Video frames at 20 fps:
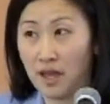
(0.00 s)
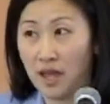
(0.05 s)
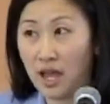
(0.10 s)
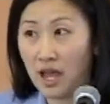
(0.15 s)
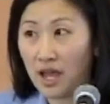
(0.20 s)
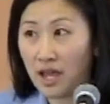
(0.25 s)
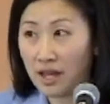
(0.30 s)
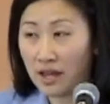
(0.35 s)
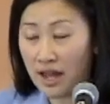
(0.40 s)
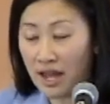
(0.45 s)

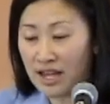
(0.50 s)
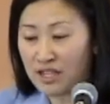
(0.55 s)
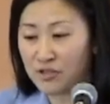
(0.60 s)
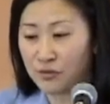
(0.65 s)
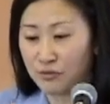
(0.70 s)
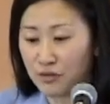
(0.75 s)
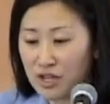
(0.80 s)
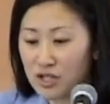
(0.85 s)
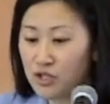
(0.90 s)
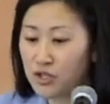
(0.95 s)
And as
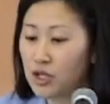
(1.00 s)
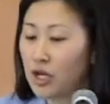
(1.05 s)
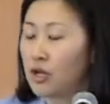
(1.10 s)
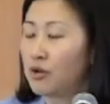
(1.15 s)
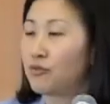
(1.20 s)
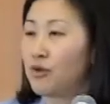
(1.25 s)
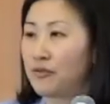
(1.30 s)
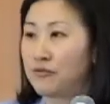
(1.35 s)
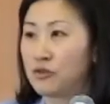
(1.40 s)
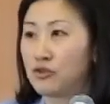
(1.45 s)
French
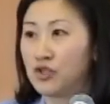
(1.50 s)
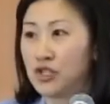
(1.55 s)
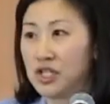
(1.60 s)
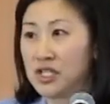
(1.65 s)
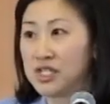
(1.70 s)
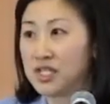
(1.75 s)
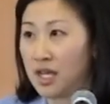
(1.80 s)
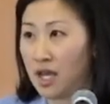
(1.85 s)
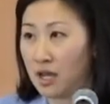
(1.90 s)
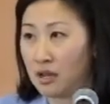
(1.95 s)

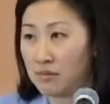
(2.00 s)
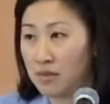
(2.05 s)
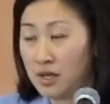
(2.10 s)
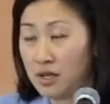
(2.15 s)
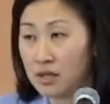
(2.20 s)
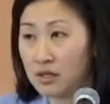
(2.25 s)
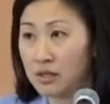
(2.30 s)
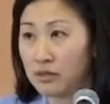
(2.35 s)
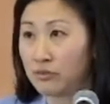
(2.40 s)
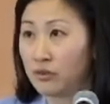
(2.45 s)
refugees came
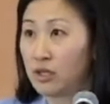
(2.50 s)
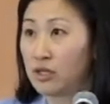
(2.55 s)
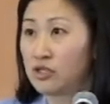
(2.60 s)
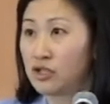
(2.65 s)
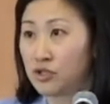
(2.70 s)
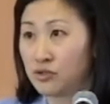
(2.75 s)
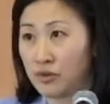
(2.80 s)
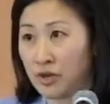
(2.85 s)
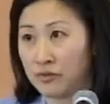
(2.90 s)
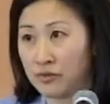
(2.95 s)
in,
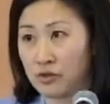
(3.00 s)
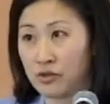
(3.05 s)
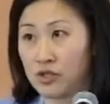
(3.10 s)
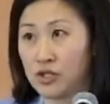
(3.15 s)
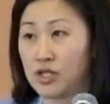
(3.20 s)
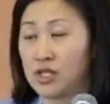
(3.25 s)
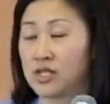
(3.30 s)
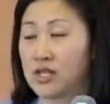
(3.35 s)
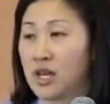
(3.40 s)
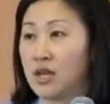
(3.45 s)
religious
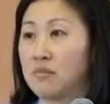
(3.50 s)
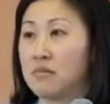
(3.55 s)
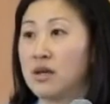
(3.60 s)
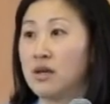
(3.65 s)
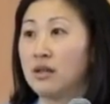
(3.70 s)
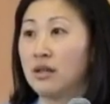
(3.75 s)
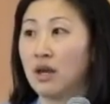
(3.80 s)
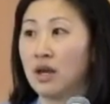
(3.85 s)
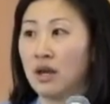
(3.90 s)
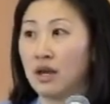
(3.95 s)
refugees came
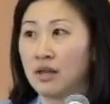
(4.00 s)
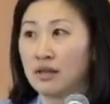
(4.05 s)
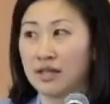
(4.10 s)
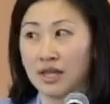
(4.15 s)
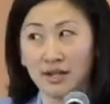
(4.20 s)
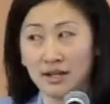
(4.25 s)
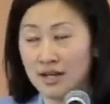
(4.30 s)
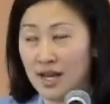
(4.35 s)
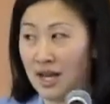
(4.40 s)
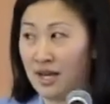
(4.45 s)
in, they
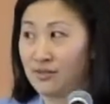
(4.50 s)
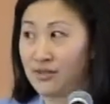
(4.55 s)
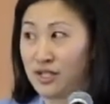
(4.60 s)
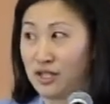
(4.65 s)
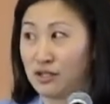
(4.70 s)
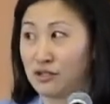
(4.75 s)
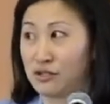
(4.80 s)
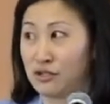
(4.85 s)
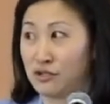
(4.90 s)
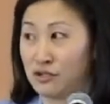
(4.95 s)
didn't have
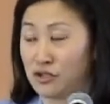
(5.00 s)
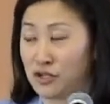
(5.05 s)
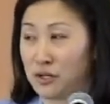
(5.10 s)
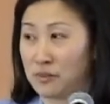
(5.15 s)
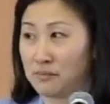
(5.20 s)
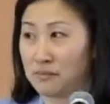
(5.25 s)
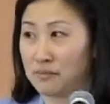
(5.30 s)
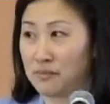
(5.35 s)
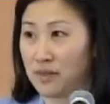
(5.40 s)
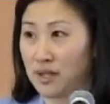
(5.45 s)
citizenship.
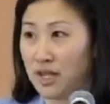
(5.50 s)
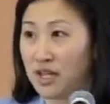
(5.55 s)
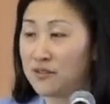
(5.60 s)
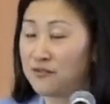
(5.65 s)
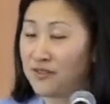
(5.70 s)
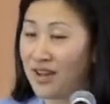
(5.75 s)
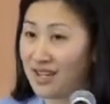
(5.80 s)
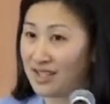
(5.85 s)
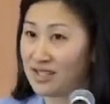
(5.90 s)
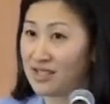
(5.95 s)
In
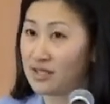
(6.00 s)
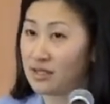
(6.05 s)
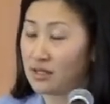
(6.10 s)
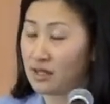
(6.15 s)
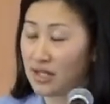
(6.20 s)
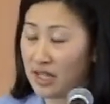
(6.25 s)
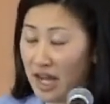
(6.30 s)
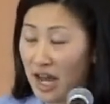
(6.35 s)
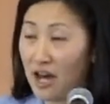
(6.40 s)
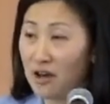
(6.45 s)
fact,
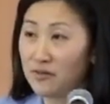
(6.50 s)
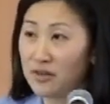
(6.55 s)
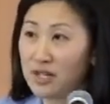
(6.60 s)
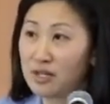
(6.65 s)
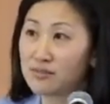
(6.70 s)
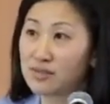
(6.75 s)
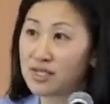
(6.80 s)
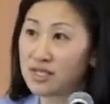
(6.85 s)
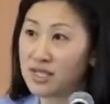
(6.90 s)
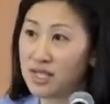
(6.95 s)
Calvin
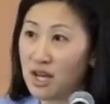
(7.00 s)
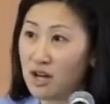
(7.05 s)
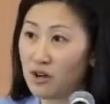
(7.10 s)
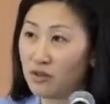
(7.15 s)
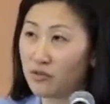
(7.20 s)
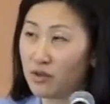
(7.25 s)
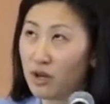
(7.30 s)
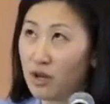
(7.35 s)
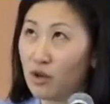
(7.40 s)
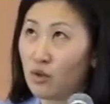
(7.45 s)

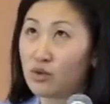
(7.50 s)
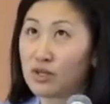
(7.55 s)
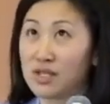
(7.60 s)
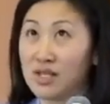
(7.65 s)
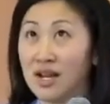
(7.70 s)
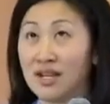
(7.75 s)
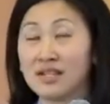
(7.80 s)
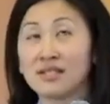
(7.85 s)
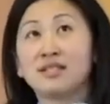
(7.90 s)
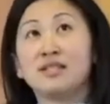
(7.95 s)
himself was
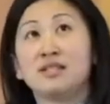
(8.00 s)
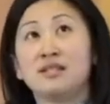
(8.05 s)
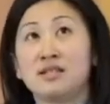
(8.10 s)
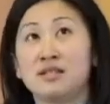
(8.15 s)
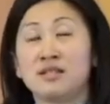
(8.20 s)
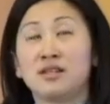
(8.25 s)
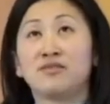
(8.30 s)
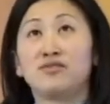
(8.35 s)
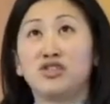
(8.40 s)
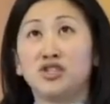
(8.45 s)
not a
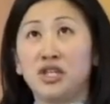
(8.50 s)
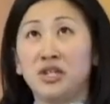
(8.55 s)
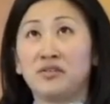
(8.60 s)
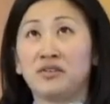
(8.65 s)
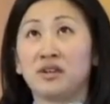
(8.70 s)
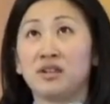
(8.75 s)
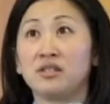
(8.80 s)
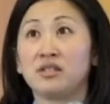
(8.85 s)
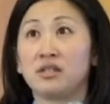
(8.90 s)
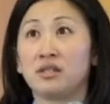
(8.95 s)
citizen of Geneva
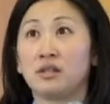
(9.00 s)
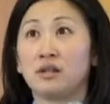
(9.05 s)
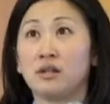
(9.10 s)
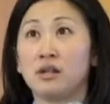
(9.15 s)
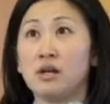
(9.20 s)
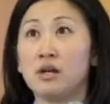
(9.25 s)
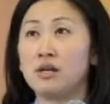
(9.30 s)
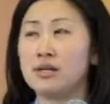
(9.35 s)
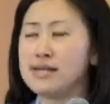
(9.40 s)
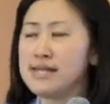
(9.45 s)
until
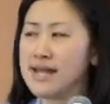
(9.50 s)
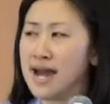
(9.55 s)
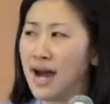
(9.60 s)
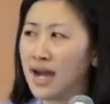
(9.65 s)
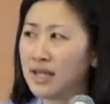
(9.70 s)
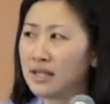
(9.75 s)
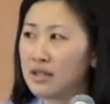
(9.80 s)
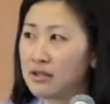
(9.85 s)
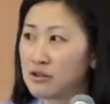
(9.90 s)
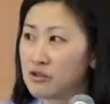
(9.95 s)

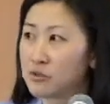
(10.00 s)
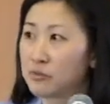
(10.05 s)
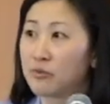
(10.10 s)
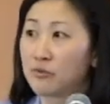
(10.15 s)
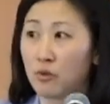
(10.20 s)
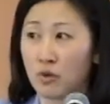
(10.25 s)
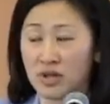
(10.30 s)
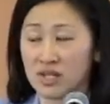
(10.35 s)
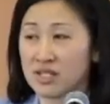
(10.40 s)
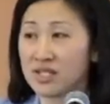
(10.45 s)
9 years
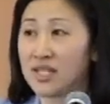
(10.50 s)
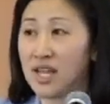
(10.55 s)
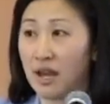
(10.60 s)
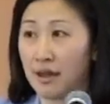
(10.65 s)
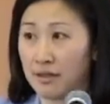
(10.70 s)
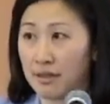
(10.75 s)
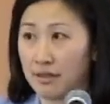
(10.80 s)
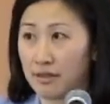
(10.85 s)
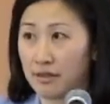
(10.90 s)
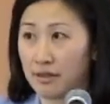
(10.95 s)
before his
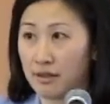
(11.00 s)
death.